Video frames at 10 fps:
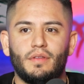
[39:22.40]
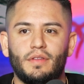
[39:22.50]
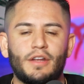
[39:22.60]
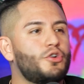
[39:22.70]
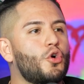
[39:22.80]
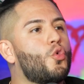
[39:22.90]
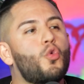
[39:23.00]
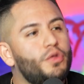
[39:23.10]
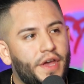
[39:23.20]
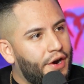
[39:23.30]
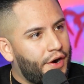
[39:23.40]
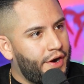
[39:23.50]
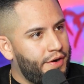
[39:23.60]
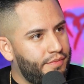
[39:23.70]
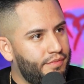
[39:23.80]
They don't know who they are.
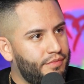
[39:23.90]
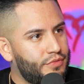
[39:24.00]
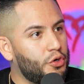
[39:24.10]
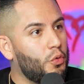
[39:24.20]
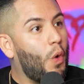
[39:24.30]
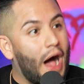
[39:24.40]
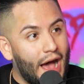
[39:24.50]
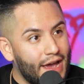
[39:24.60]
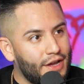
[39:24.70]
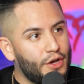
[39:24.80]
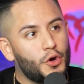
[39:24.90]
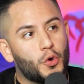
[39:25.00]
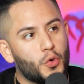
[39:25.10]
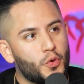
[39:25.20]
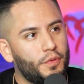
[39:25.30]
So why,
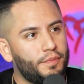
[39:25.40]
who?